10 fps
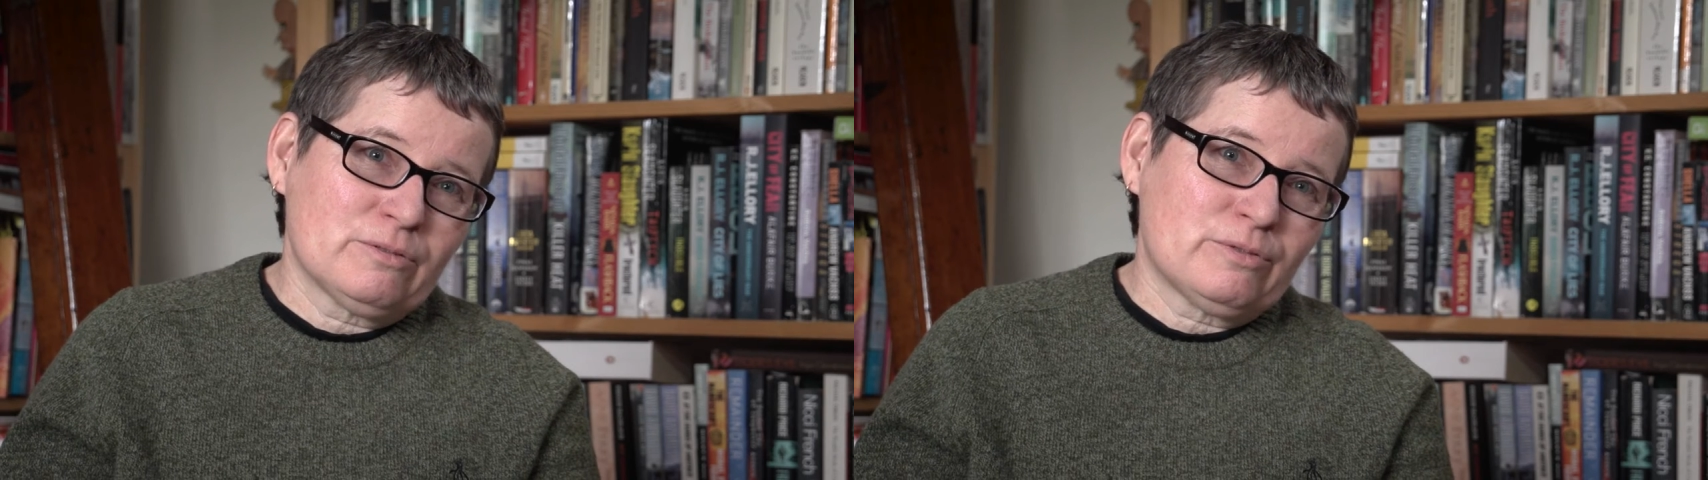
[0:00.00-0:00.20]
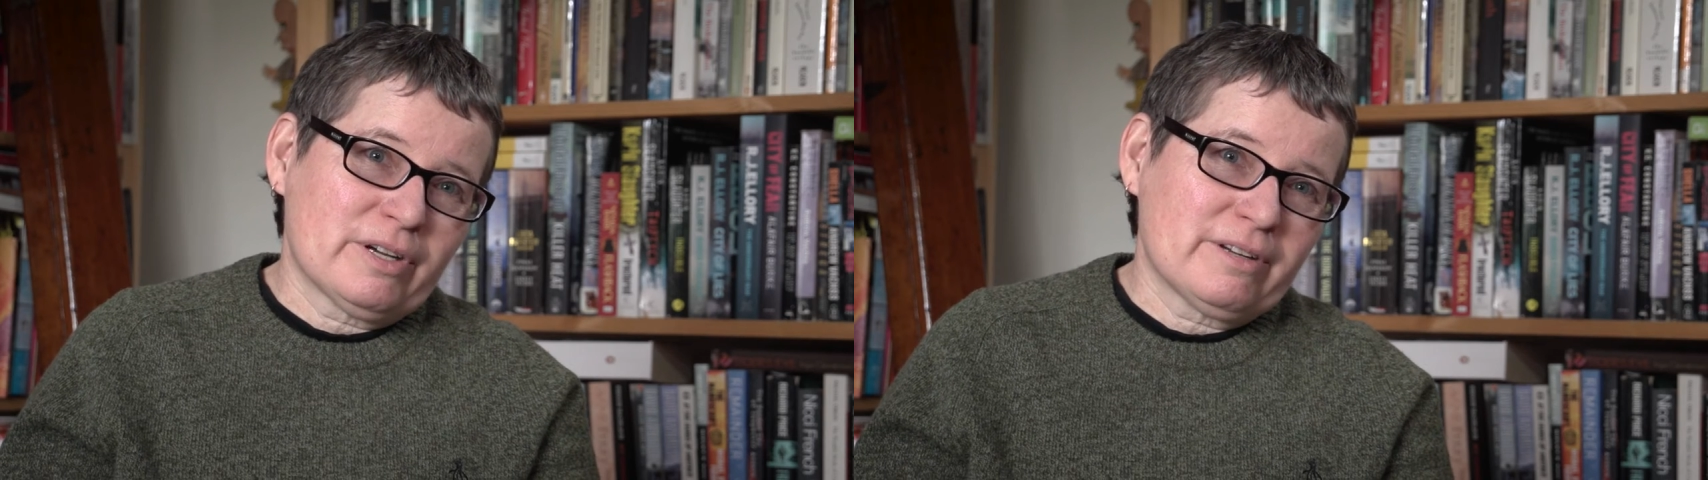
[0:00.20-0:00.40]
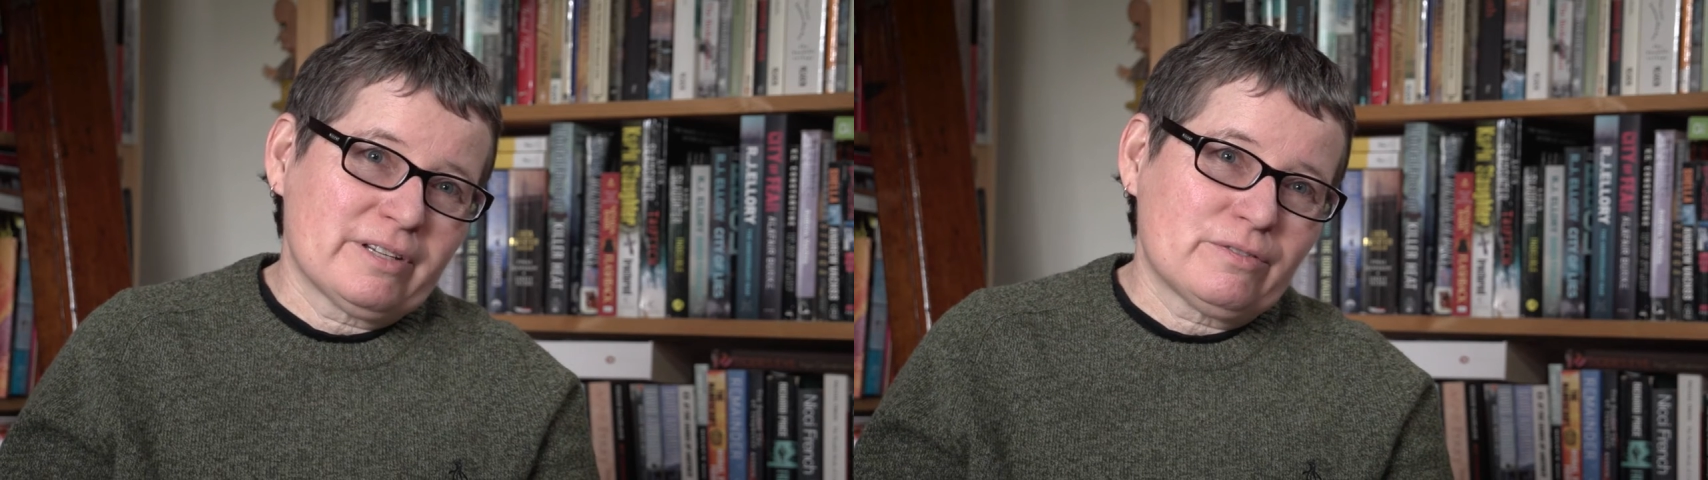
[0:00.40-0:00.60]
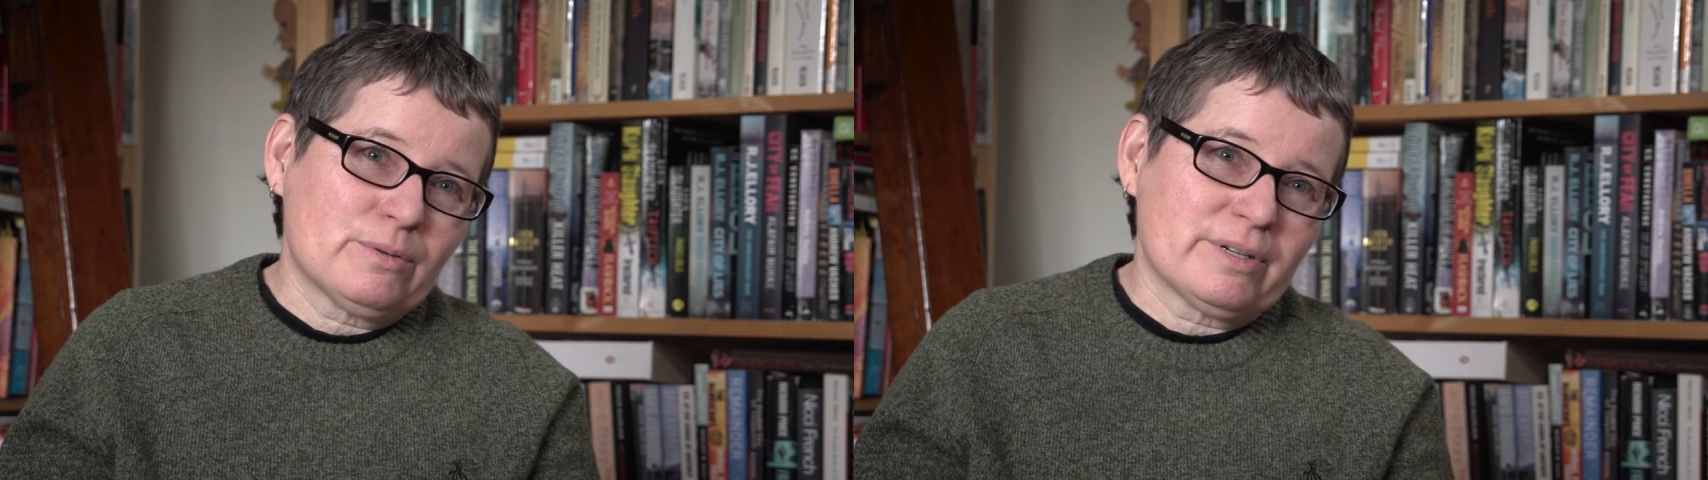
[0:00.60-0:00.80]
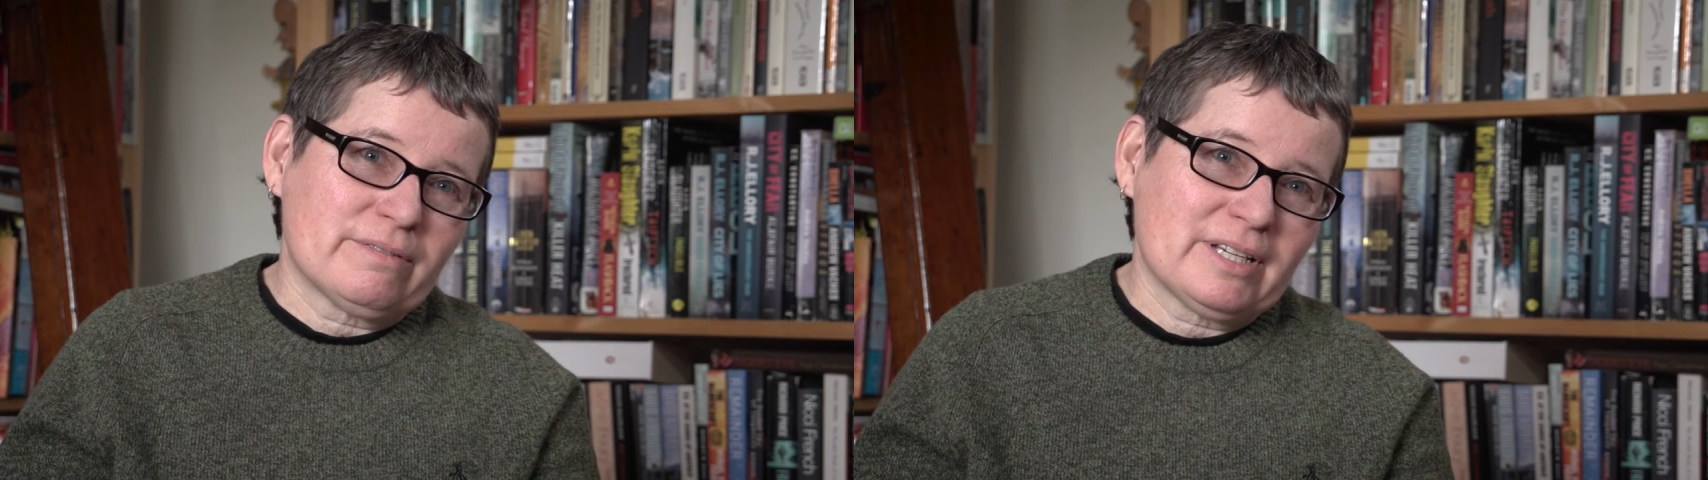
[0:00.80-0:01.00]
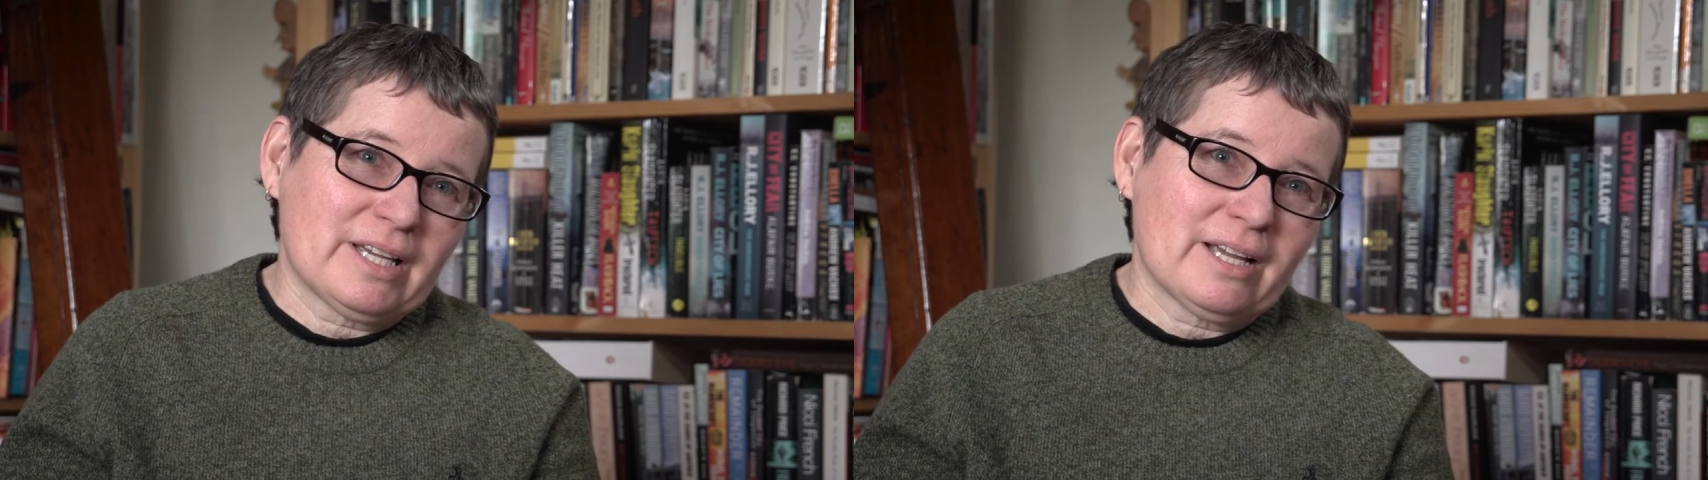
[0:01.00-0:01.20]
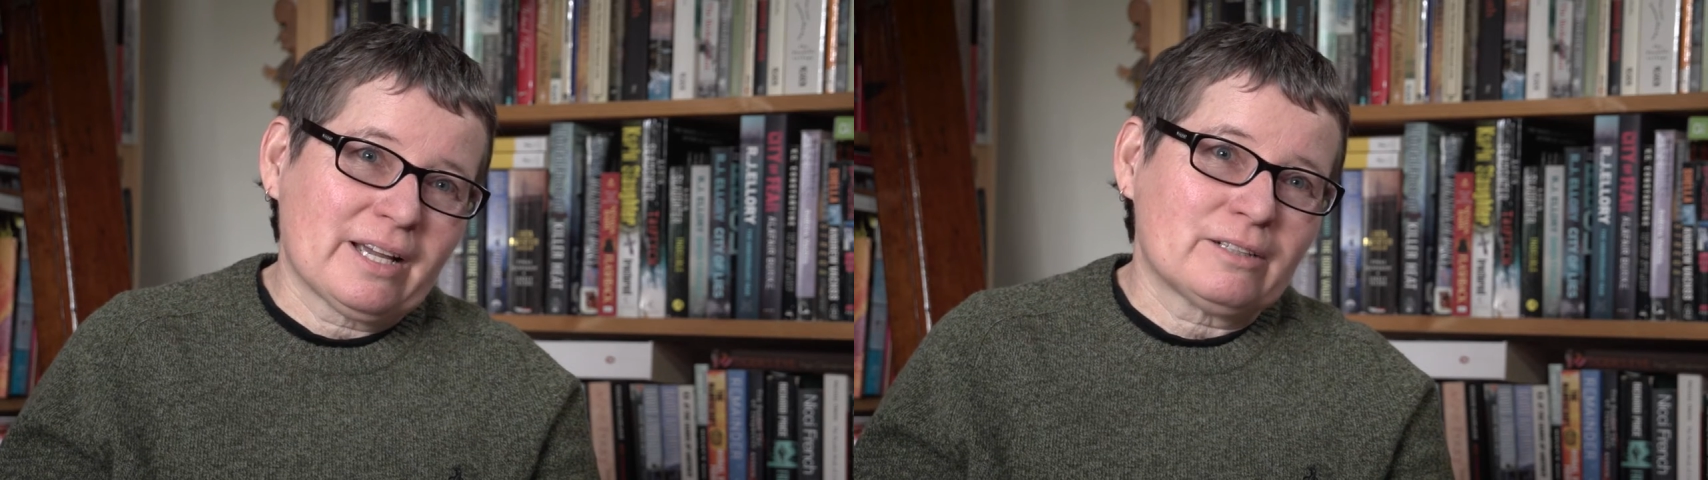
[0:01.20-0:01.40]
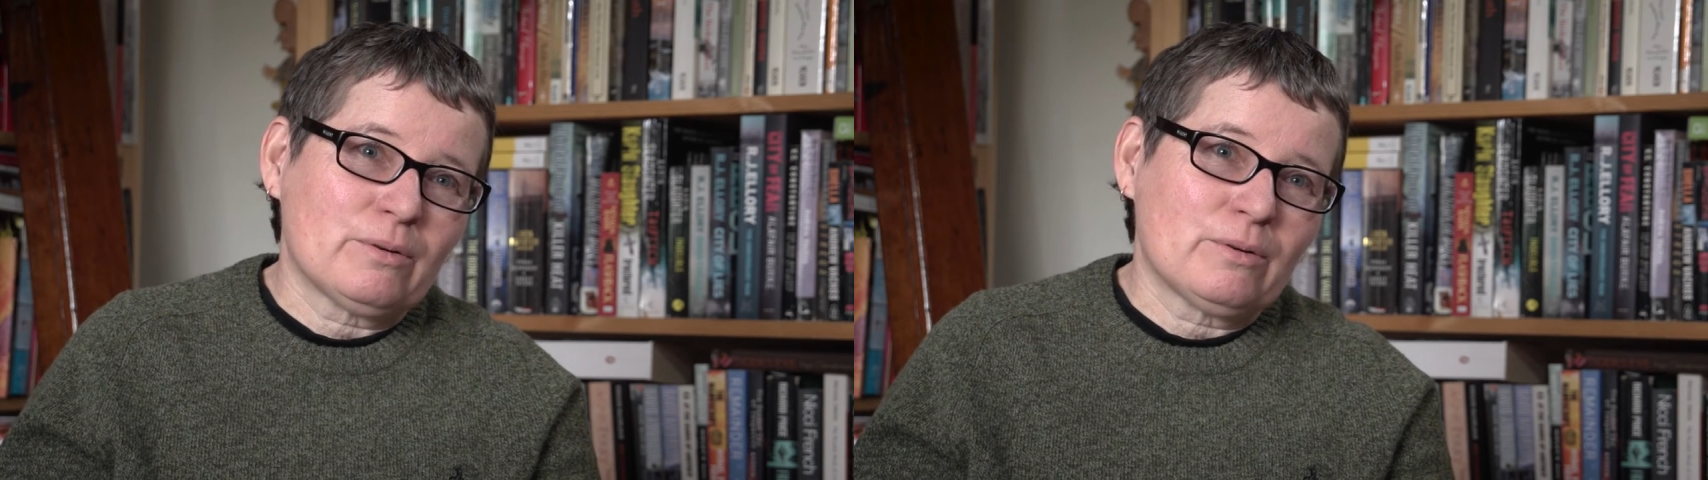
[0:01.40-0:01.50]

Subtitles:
very forward thinking and